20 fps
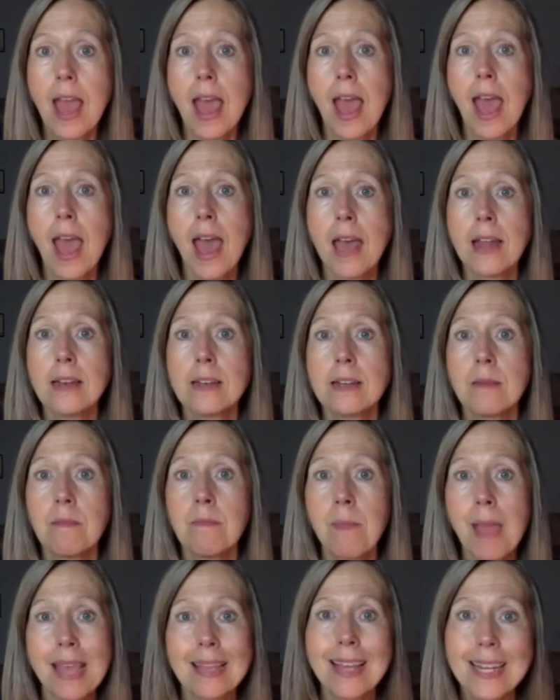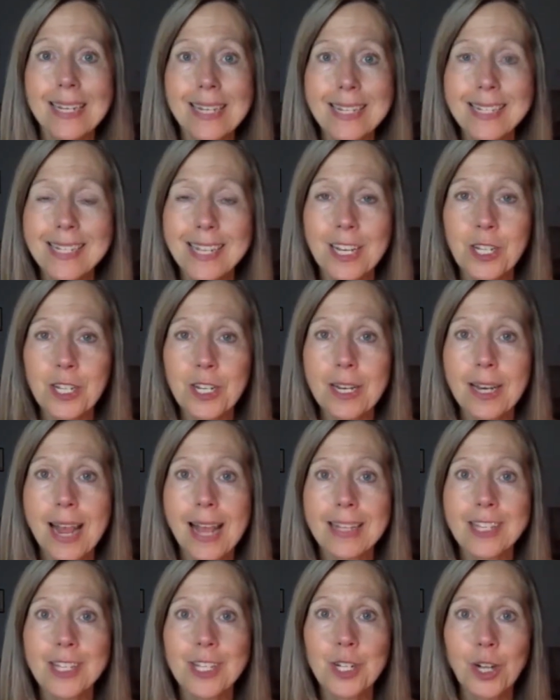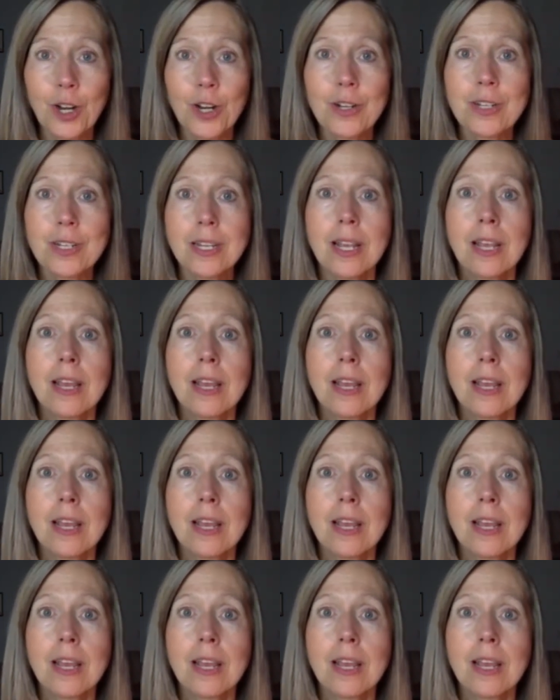and make that decision and start